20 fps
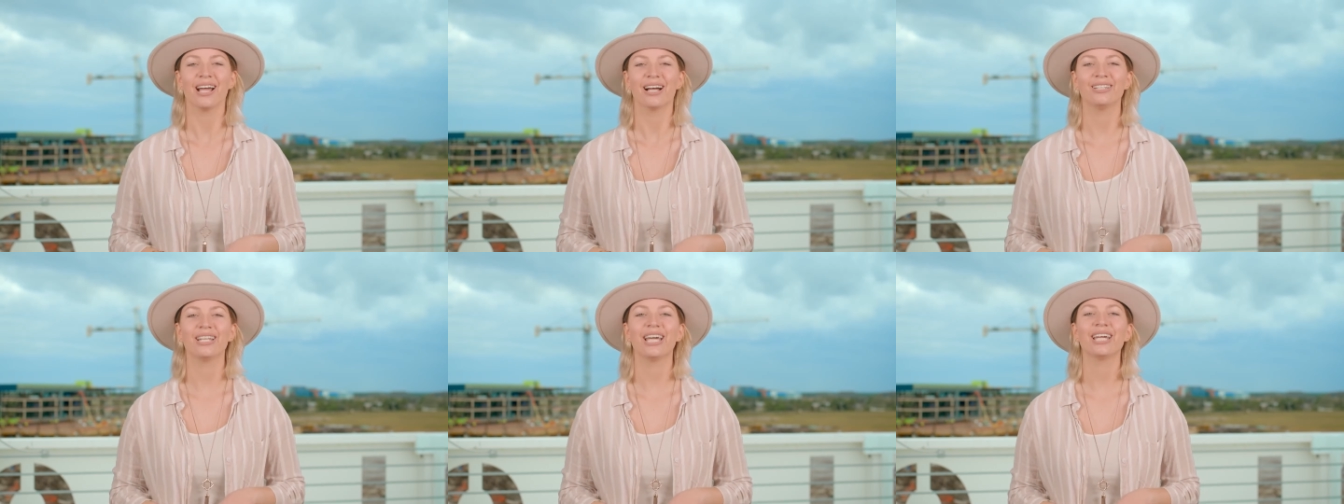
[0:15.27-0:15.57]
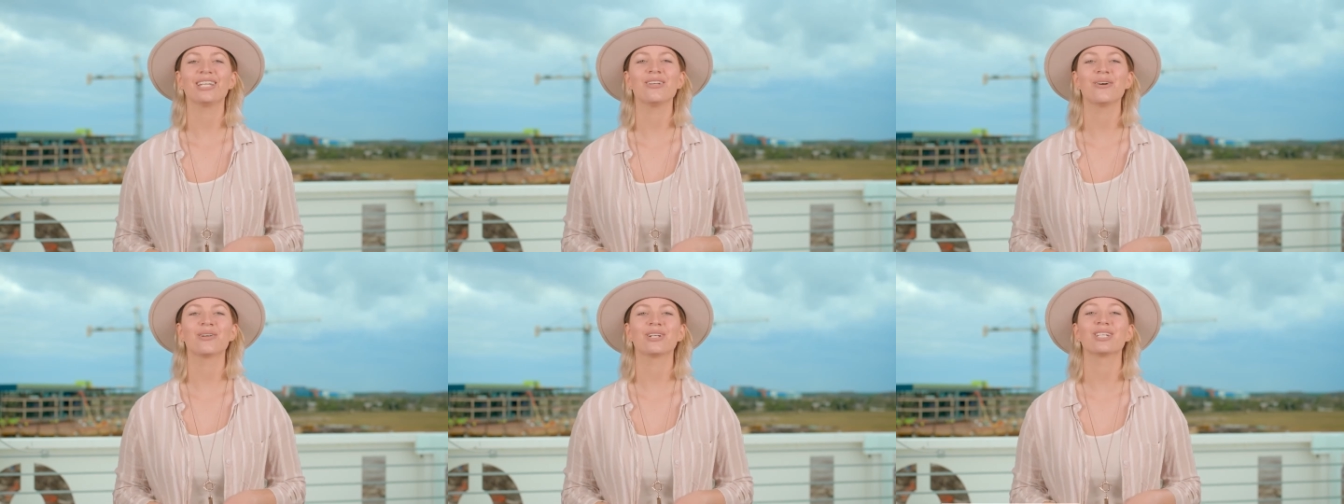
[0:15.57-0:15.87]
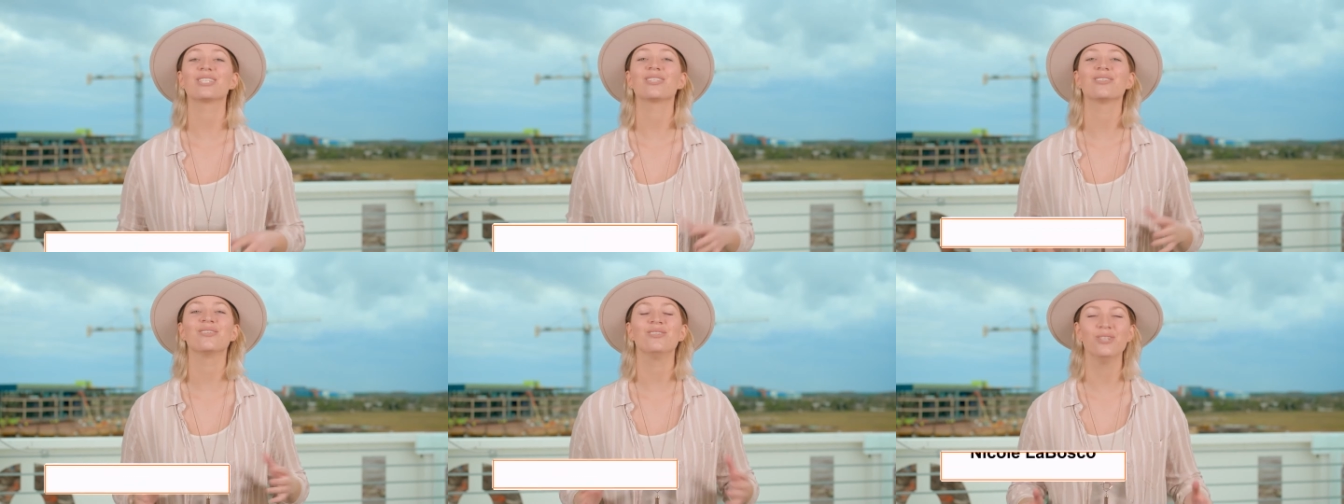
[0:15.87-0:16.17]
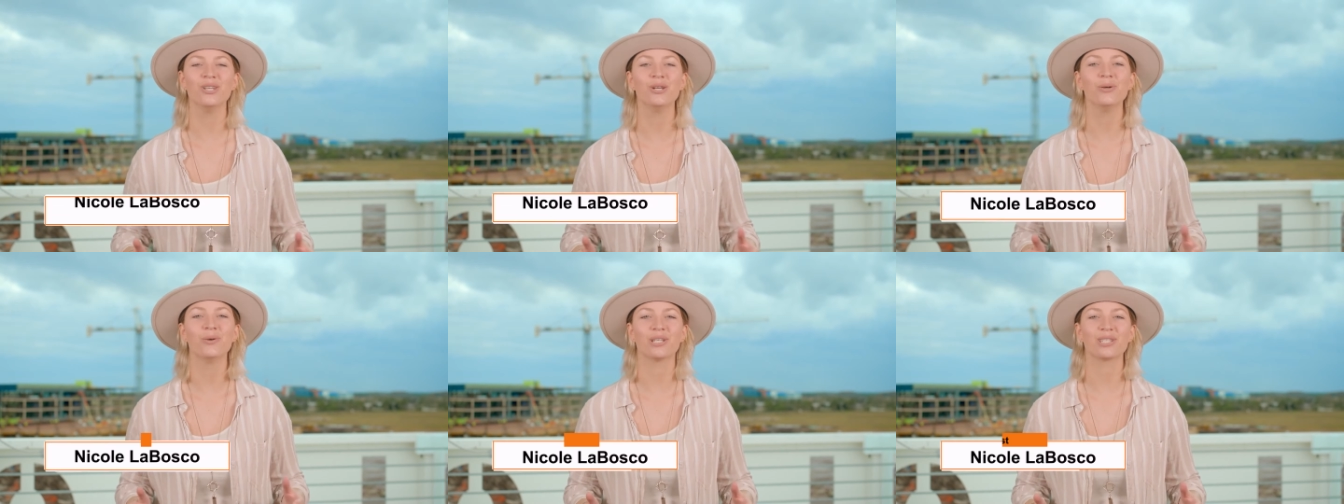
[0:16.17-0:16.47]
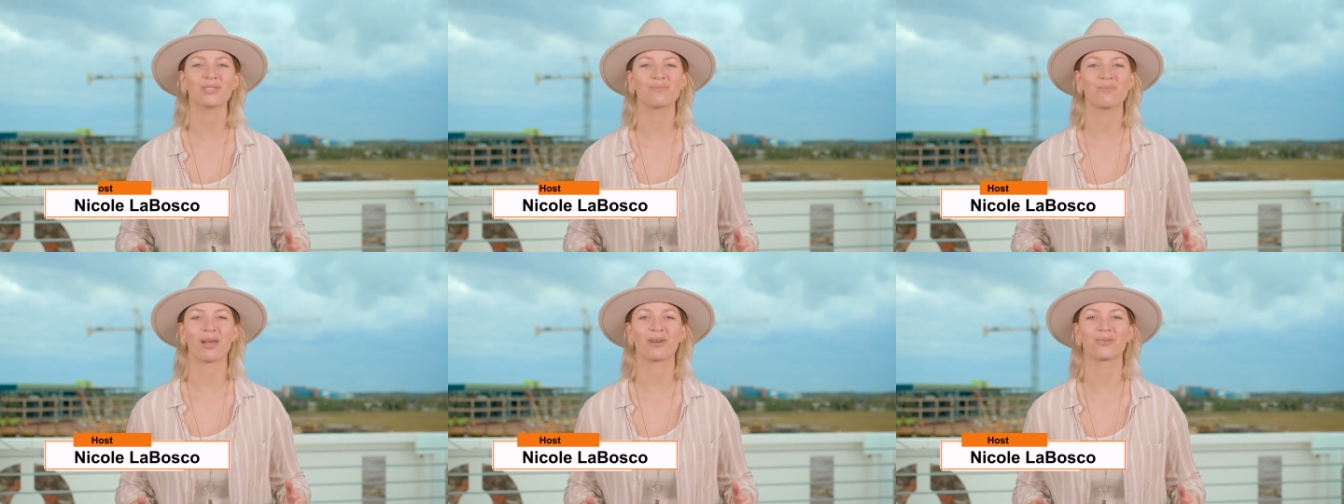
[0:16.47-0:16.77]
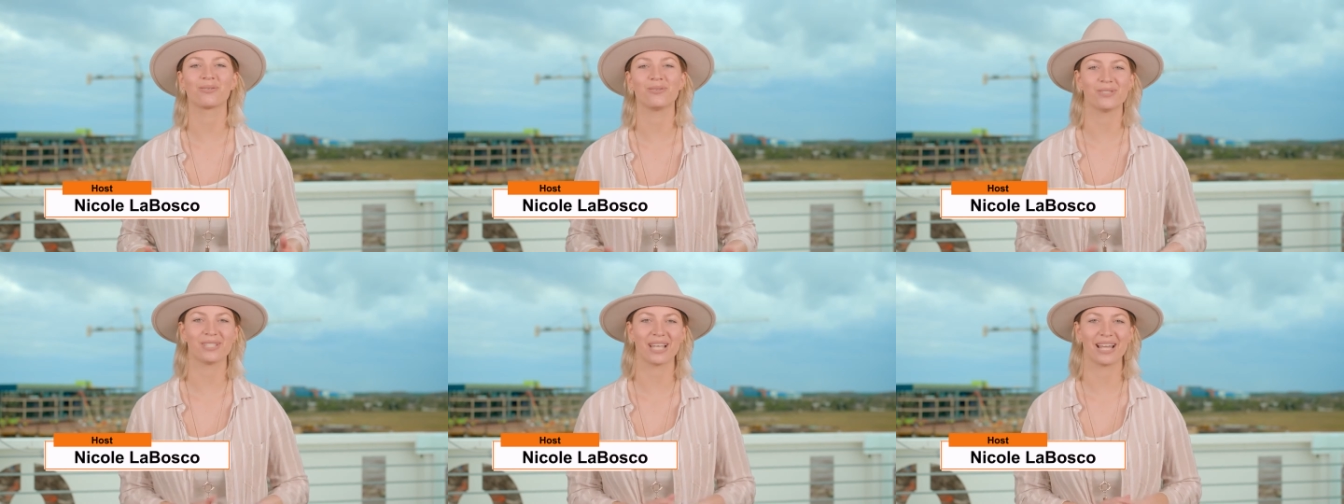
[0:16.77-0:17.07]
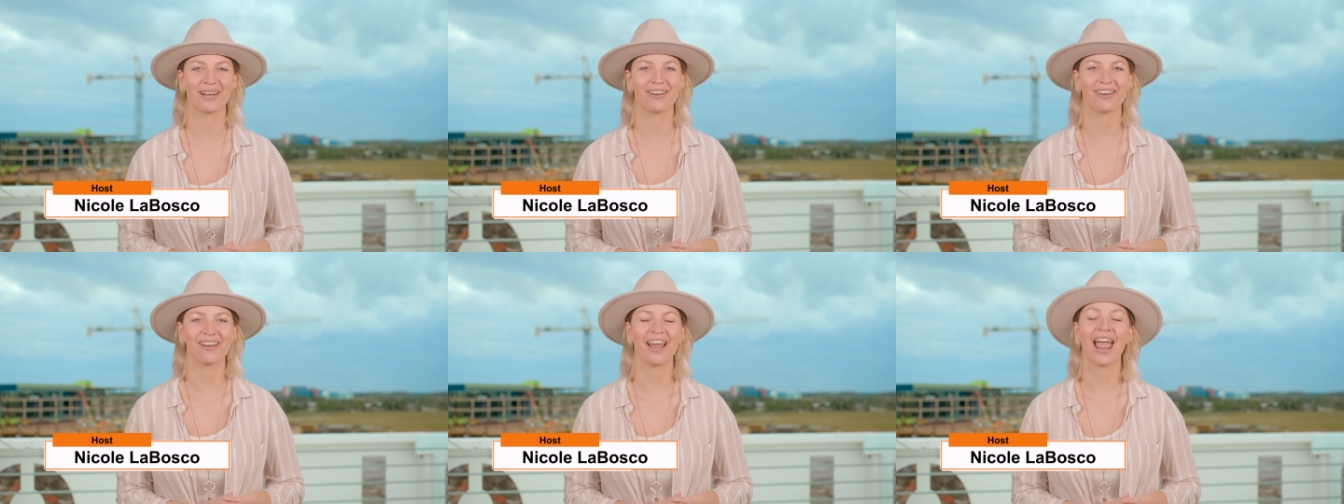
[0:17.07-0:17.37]
Lake Nona's newest medical
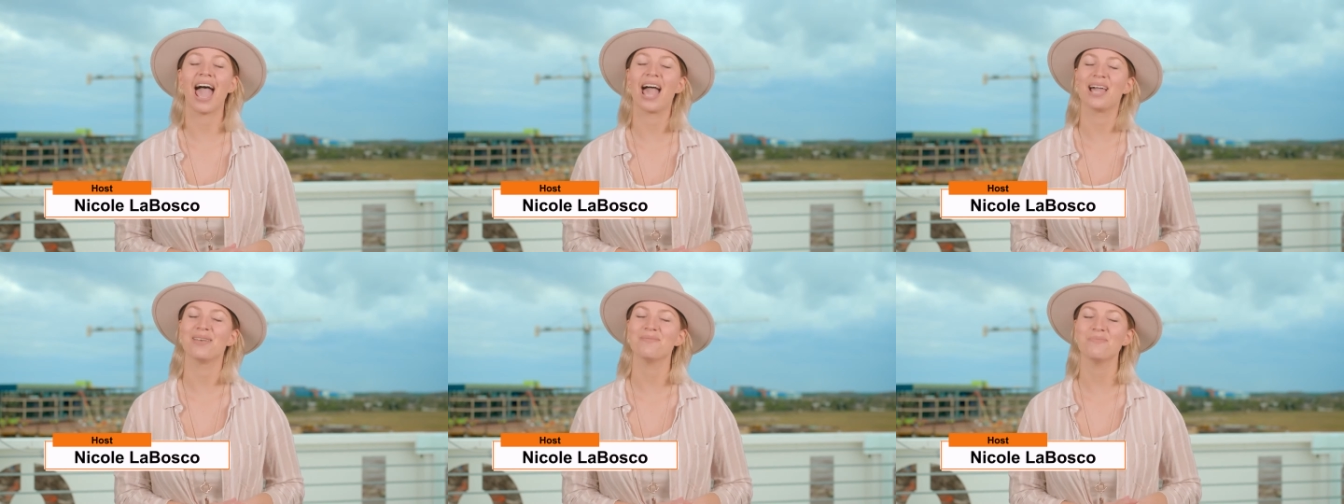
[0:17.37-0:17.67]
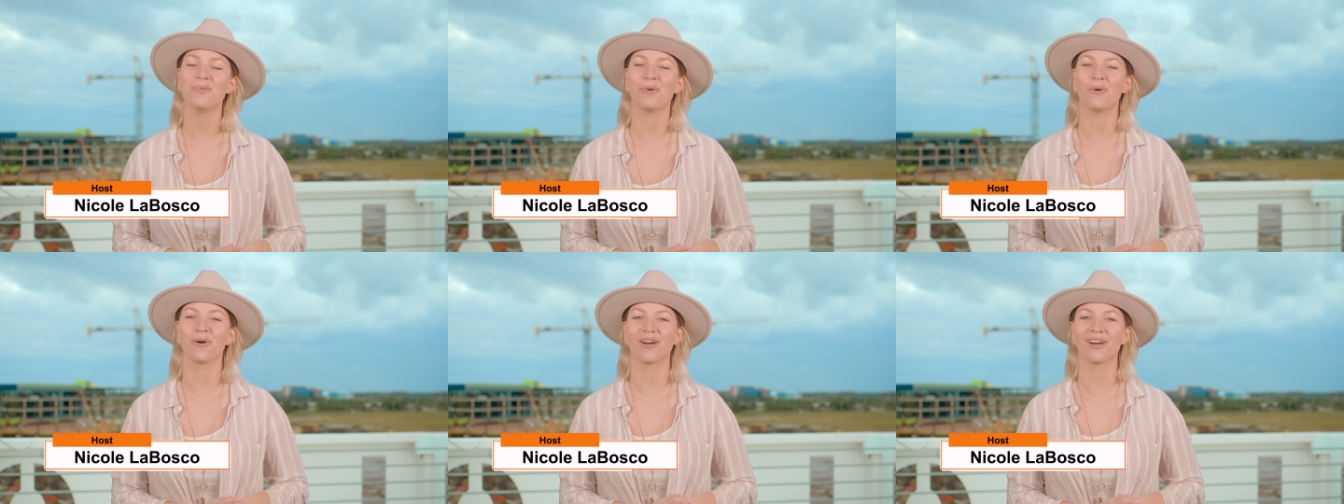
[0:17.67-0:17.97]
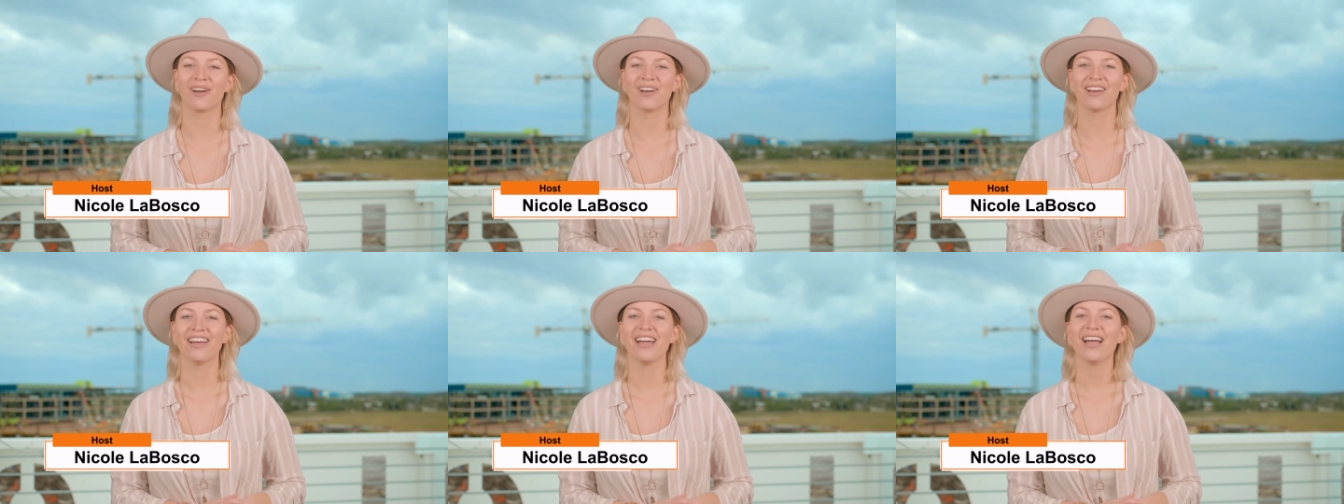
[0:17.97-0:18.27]
center, and more.